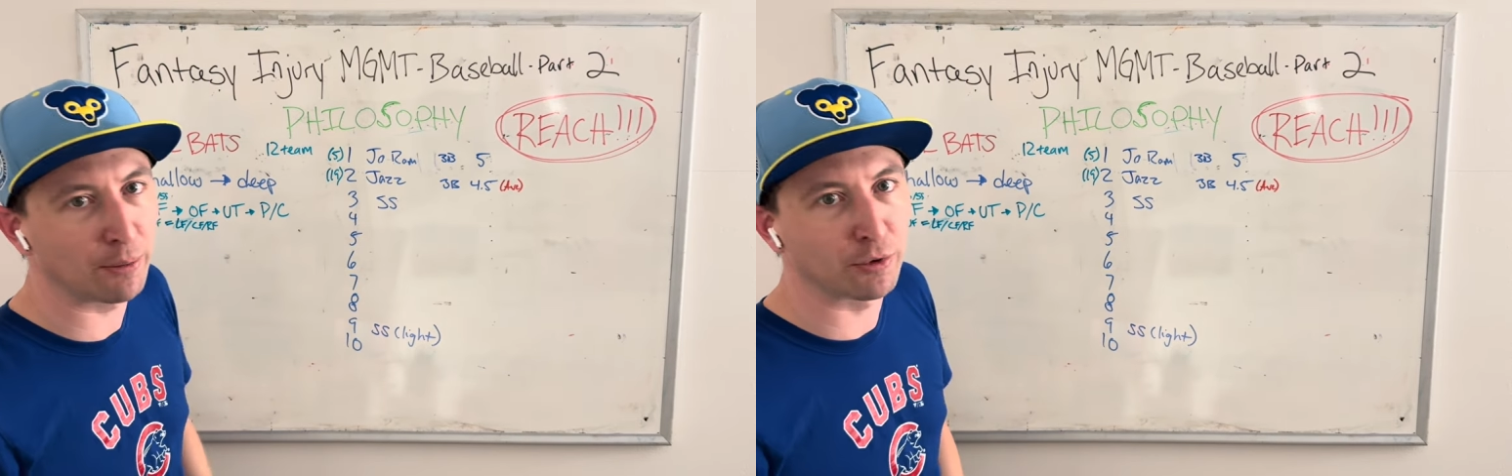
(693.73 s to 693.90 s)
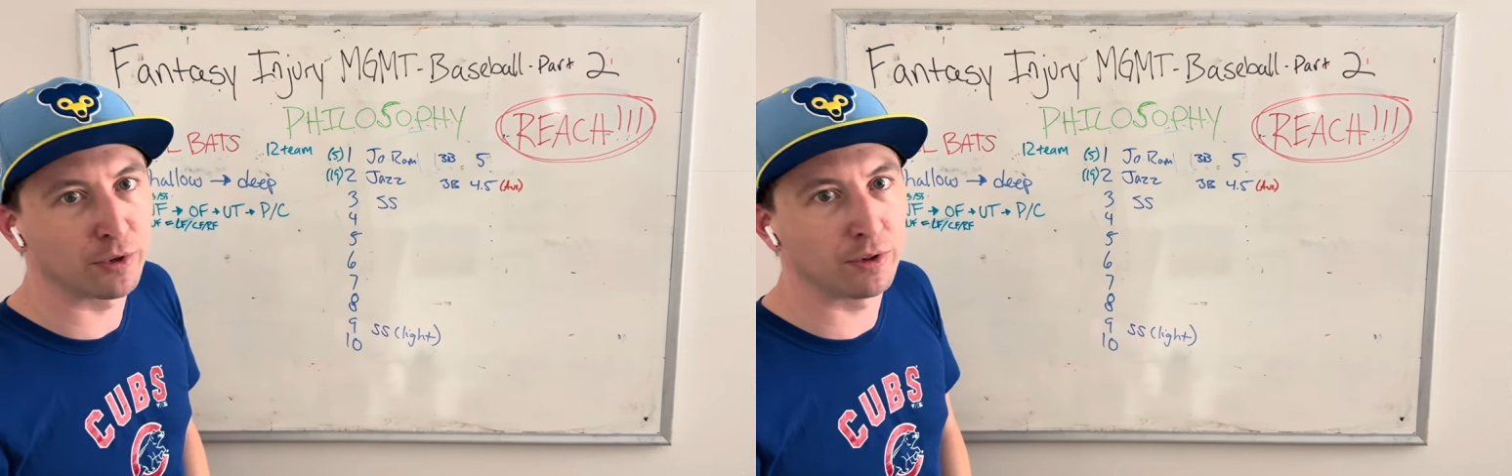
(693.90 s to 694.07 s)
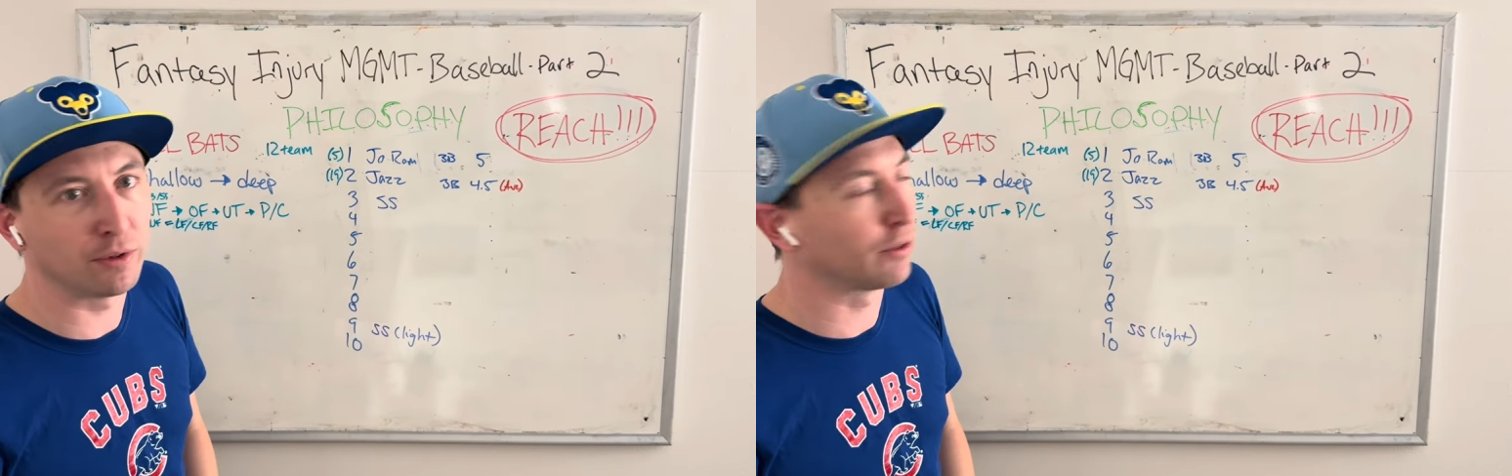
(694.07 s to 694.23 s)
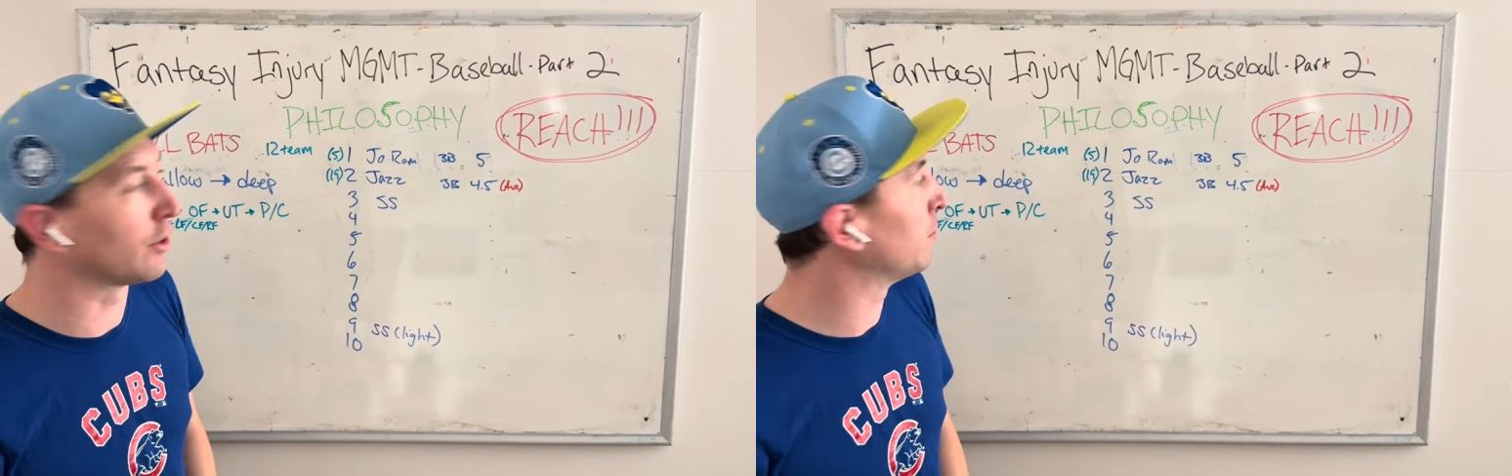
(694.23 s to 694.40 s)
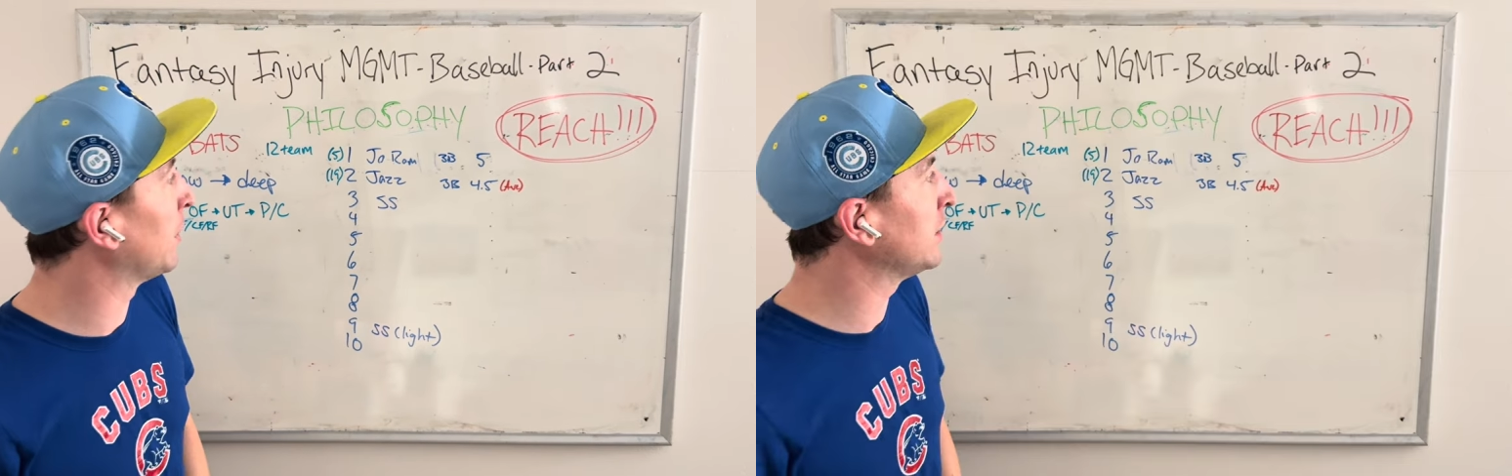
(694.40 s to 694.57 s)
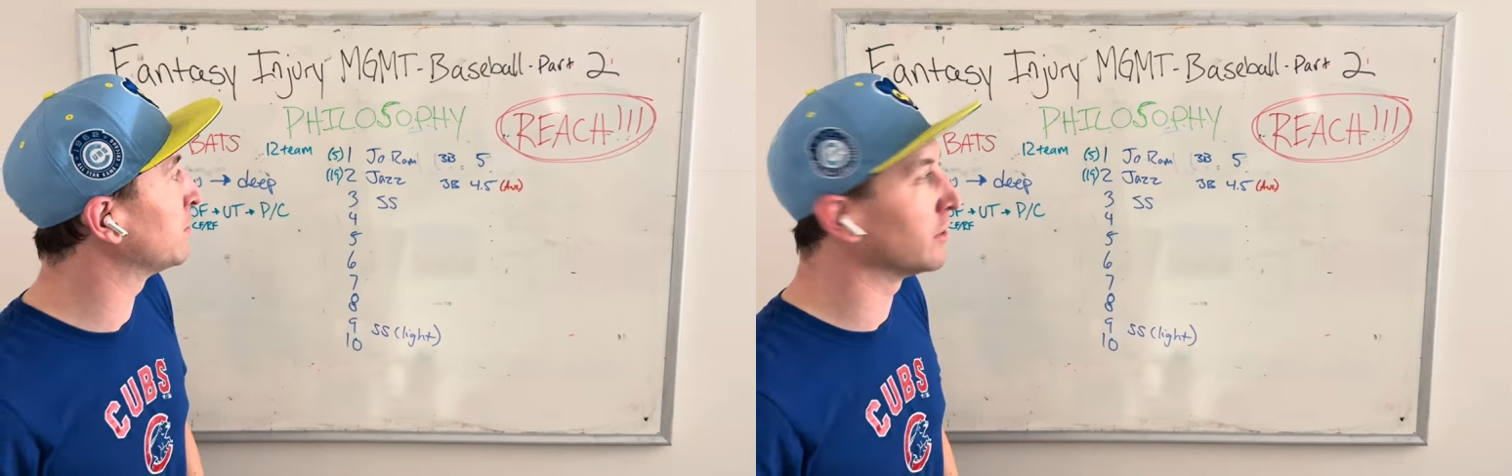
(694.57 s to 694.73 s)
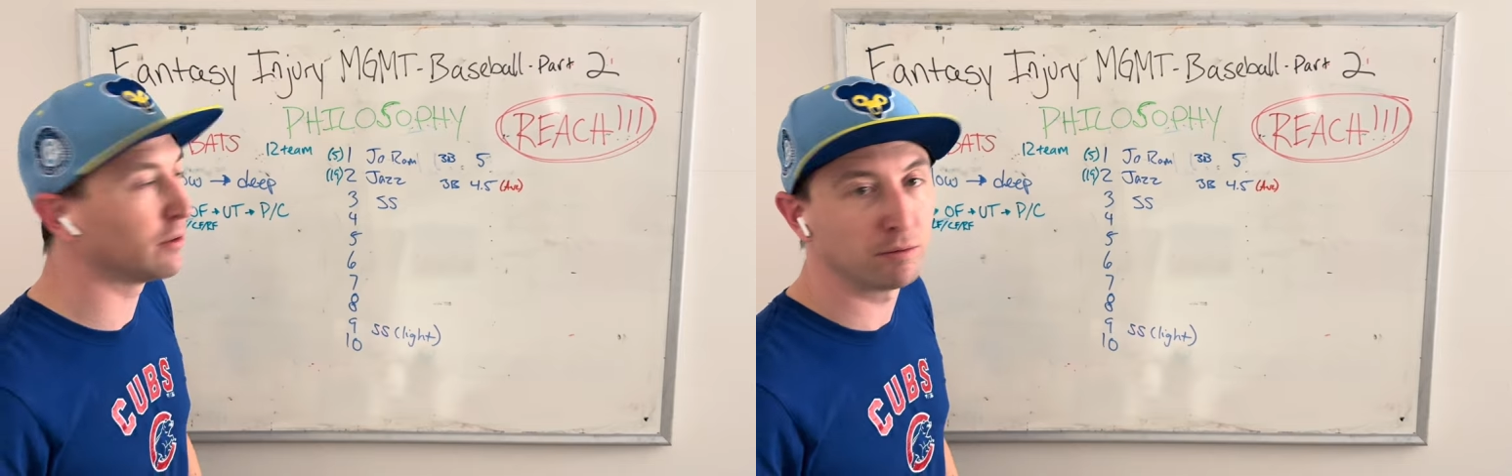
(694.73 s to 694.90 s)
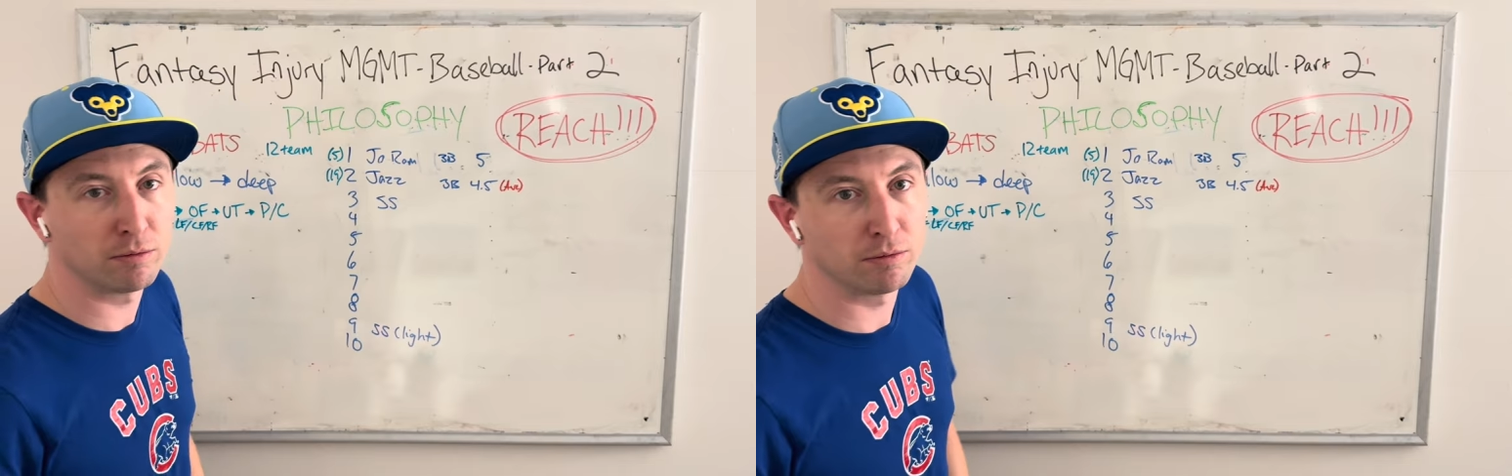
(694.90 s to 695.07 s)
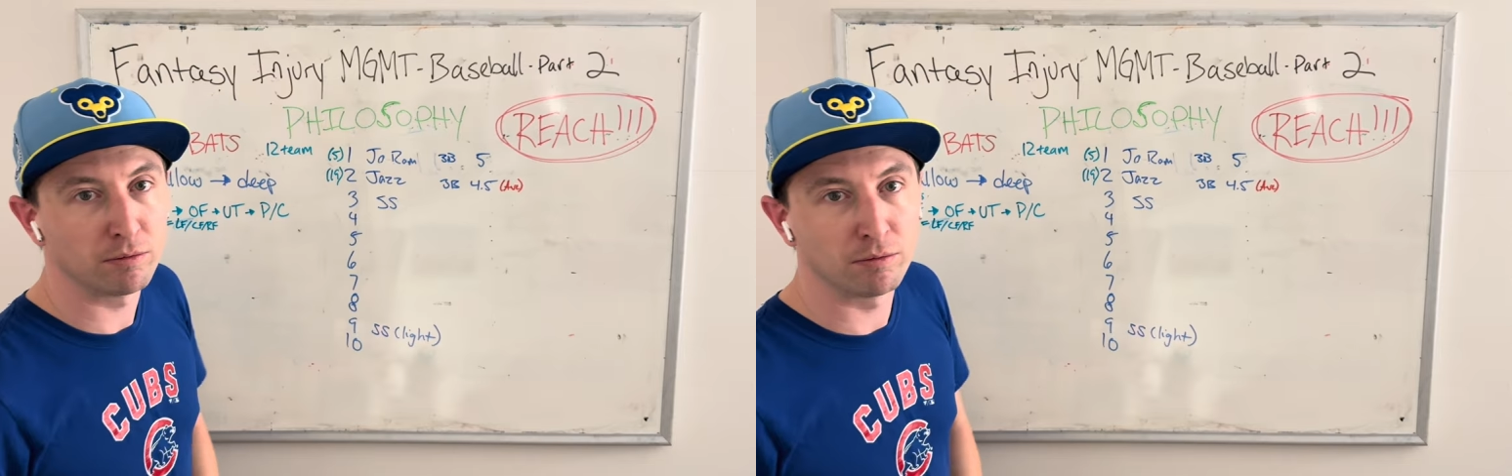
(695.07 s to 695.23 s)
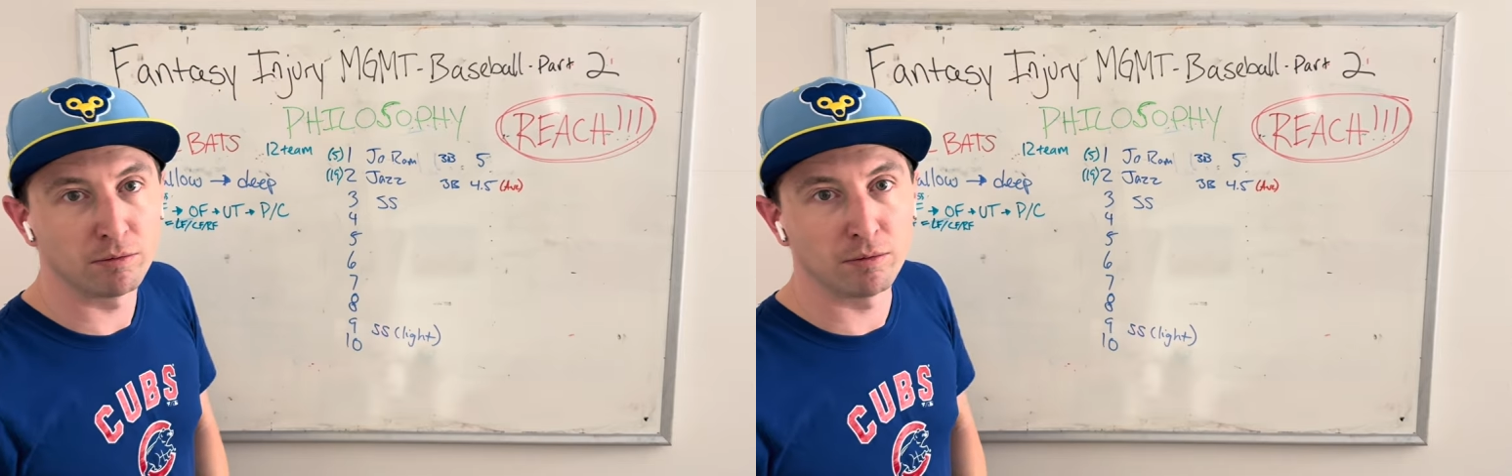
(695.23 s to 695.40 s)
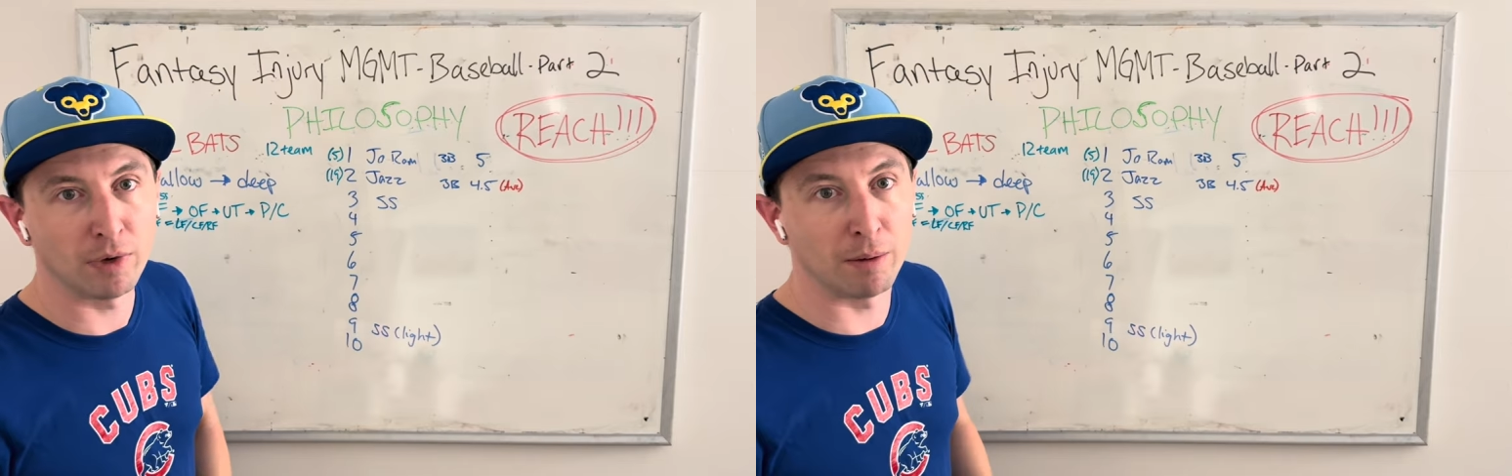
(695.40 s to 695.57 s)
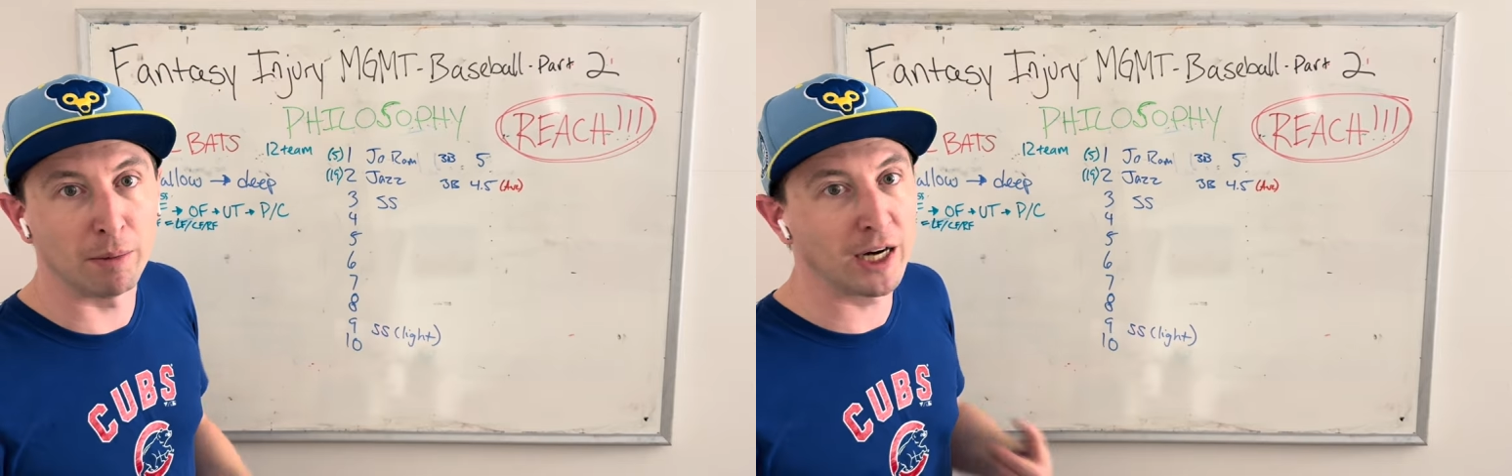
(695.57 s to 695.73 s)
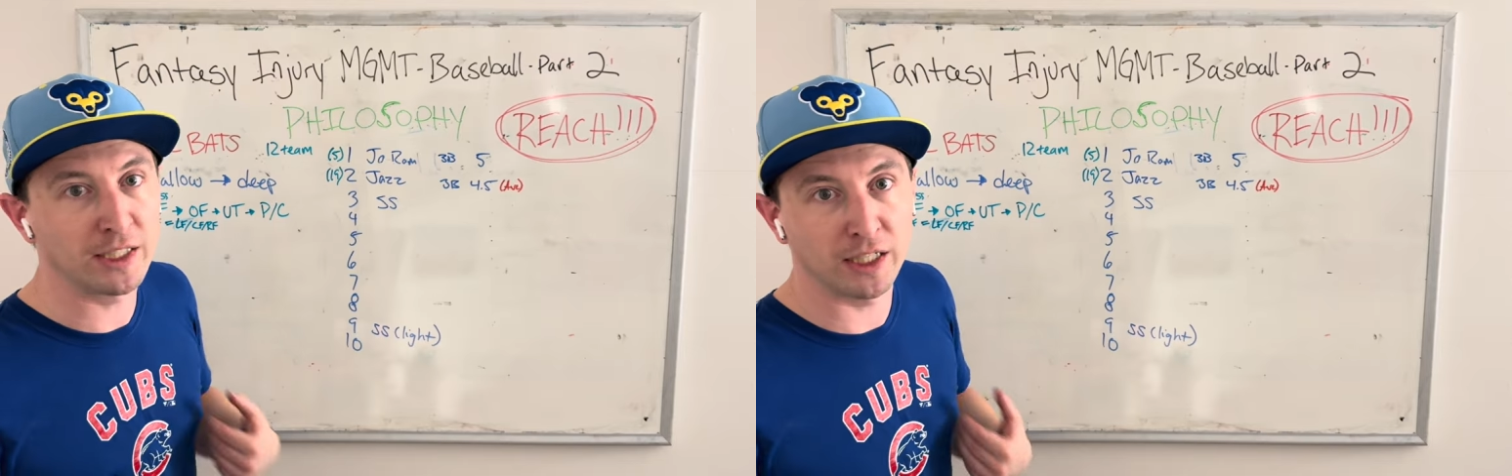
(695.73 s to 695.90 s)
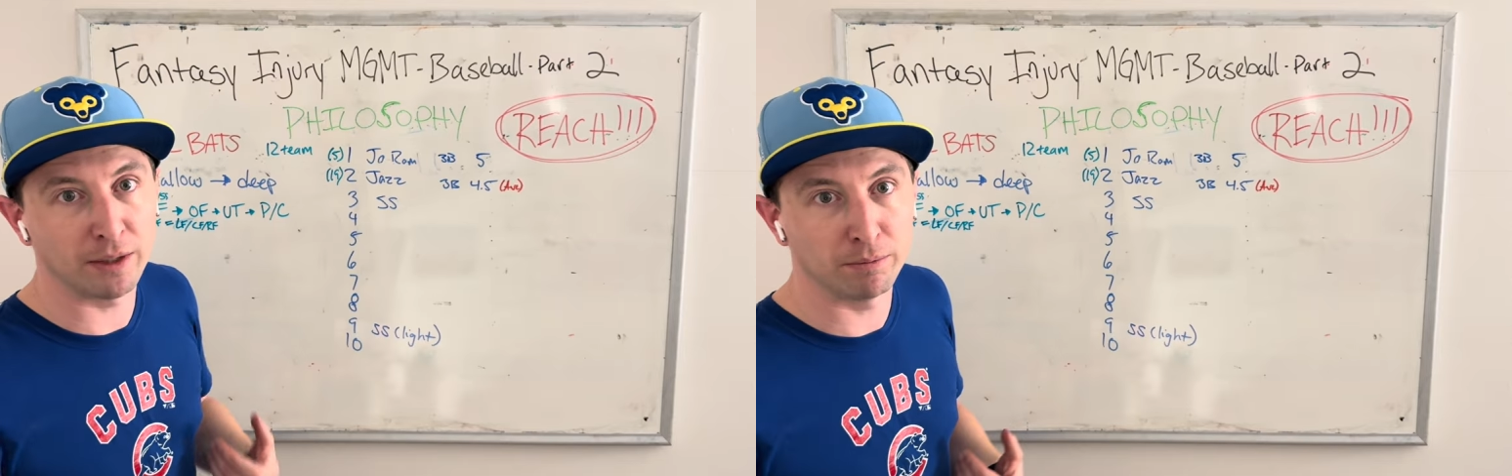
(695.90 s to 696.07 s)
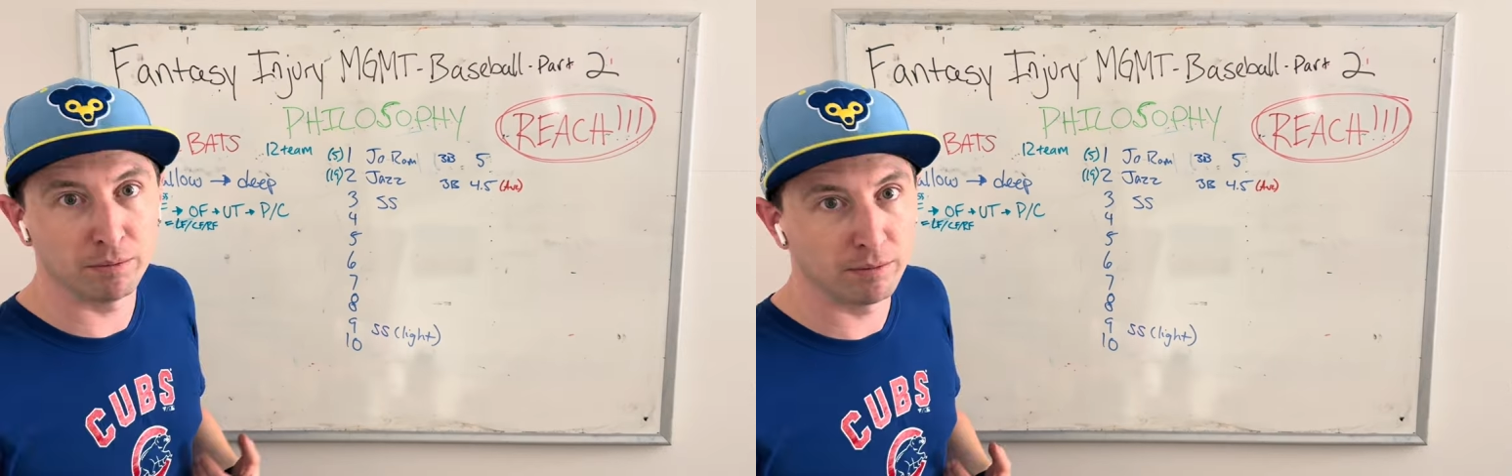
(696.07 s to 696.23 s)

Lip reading: three third basemen on my team.